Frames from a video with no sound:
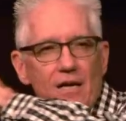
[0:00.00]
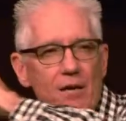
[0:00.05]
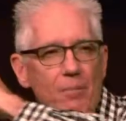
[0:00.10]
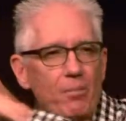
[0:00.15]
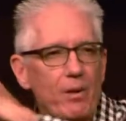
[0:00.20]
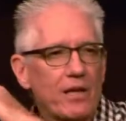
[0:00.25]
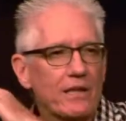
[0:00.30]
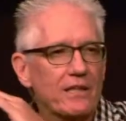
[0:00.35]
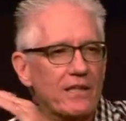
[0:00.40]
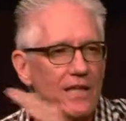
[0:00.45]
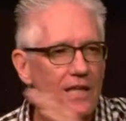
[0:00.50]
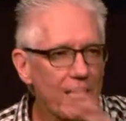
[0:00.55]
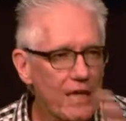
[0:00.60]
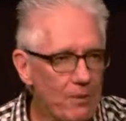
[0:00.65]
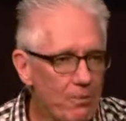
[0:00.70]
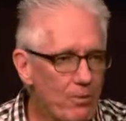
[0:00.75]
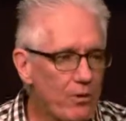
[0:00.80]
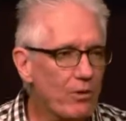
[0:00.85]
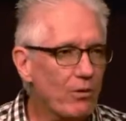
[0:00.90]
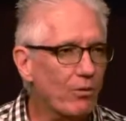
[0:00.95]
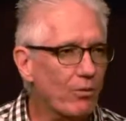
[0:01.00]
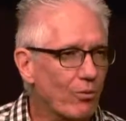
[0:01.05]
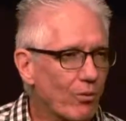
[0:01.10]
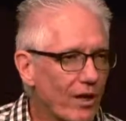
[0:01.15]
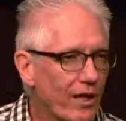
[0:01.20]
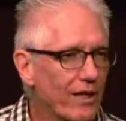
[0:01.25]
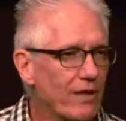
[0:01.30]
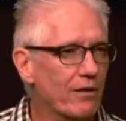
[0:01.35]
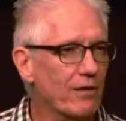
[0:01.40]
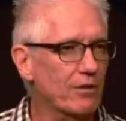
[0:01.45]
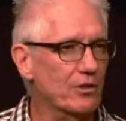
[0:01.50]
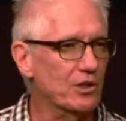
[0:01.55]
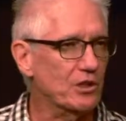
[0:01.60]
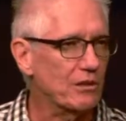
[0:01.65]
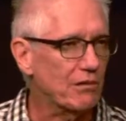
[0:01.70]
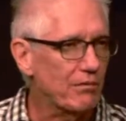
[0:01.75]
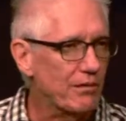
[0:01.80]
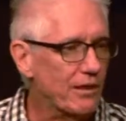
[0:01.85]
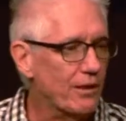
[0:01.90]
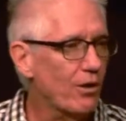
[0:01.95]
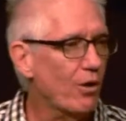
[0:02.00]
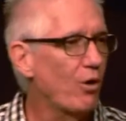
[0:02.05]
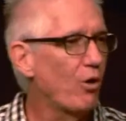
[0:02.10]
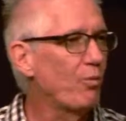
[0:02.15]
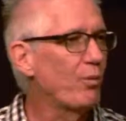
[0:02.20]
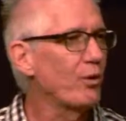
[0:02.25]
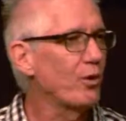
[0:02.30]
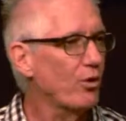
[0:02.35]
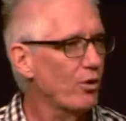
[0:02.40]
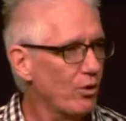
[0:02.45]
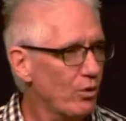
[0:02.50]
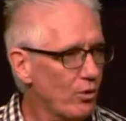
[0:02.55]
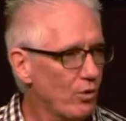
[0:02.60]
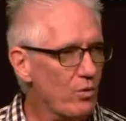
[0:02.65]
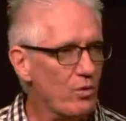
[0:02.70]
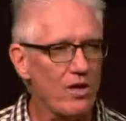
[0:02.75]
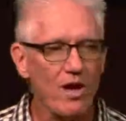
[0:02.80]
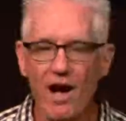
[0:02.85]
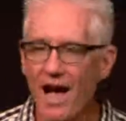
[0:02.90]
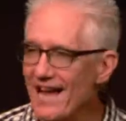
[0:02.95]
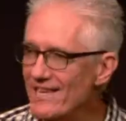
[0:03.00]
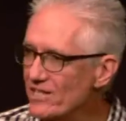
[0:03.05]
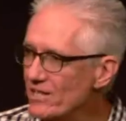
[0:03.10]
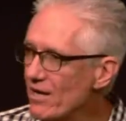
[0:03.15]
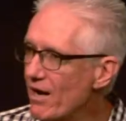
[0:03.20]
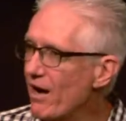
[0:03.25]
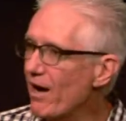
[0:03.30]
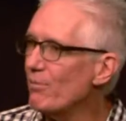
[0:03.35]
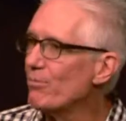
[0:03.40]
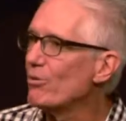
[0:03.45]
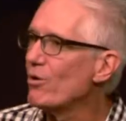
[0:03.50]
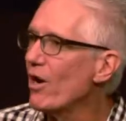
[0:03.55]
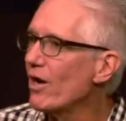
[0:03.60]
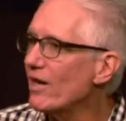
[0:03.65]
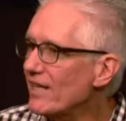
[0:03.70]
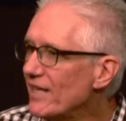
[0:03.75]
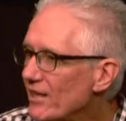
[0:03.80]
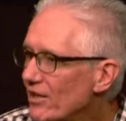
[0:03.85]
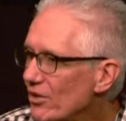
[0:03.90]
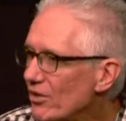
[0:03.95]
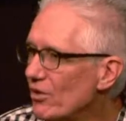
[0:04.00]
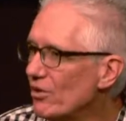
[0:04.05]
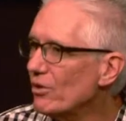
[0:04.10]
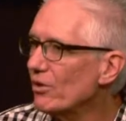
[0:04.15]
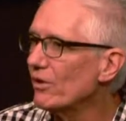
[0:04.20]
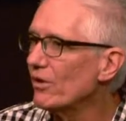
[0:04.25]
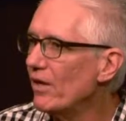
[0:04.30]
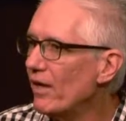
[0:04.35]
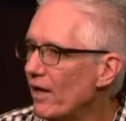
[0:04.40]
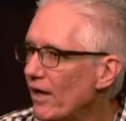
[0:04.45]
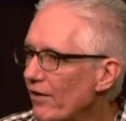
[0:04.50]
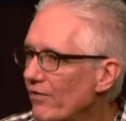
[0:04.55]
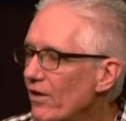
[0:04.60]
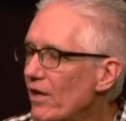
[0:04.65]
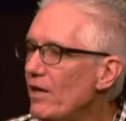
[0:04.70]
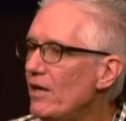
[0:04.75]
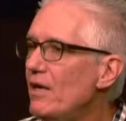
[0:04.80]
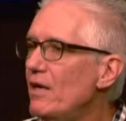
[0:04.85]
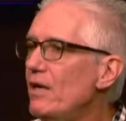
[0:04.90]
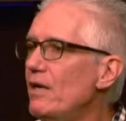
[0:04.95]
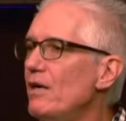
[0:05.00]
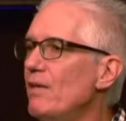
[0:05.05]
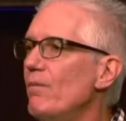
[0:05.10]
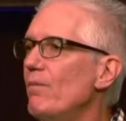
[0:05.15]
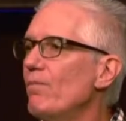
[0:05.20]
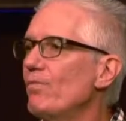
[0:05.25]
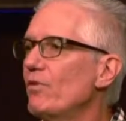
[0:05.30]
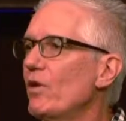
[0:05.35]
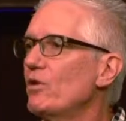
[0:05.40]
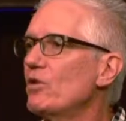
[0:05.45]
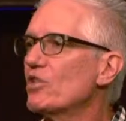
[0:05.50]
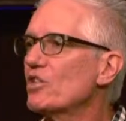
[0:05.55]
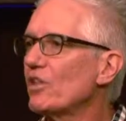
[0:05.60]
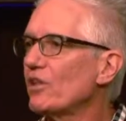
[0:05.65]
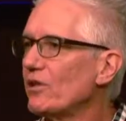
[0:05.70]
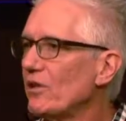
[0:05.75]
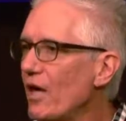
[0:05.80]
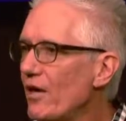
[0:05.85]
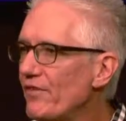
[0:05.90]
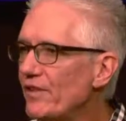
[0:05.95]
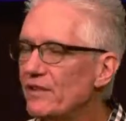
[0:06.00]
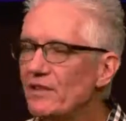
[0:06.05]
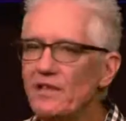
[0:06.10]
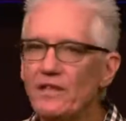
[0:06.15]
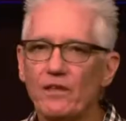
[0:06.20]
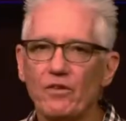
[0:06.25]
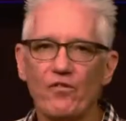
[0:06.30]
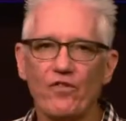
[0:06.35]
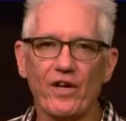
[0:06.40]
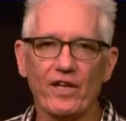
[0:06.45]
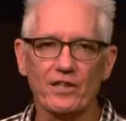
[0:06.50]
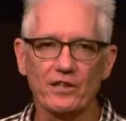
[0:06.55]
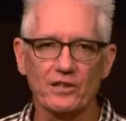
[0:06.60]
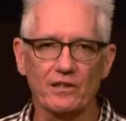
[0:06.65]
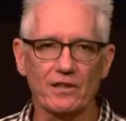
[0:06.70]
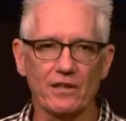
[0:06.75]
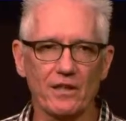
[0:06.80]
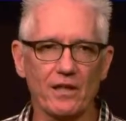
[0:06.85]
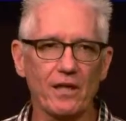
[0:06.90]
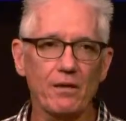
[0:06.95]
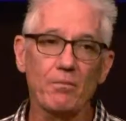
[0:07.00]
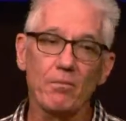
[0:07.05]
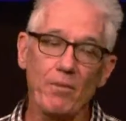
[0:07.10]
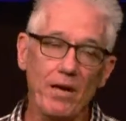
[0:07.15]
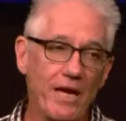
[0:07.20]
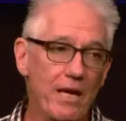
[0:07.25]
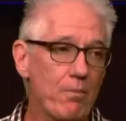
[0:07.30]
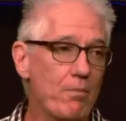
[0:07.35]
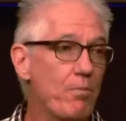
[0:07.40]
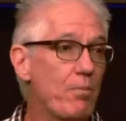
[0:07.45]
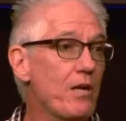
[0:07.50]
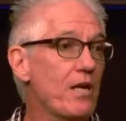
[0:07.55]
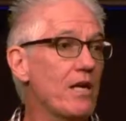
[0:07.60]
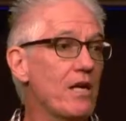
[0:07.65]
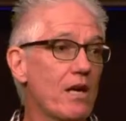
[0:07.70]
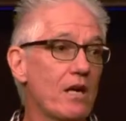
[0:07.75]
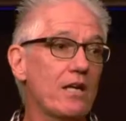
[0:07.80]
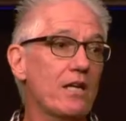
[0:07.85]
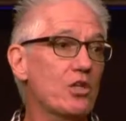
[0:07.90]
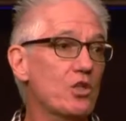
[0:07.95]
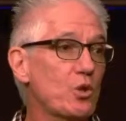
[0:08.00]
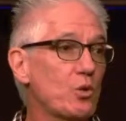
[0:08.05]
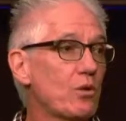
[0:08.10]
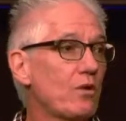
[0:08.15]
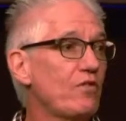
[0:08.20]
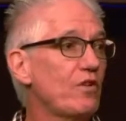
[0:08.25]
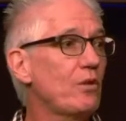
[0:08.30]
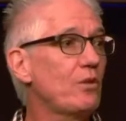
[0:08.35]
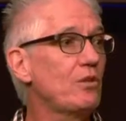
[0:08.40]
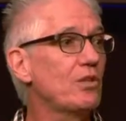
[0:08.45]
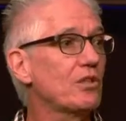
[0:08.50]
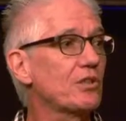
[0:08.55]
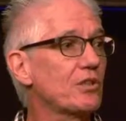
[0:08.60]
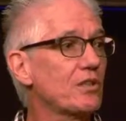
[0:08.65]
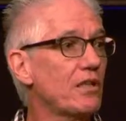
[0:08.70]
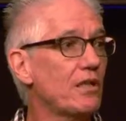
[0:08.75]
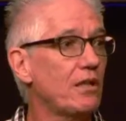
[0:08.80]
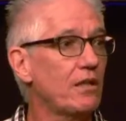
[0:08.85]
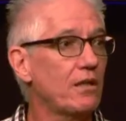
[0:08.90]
but keep your radar screen open. Who has God brought into your life to just lovingly invest in? It may be an issue of you just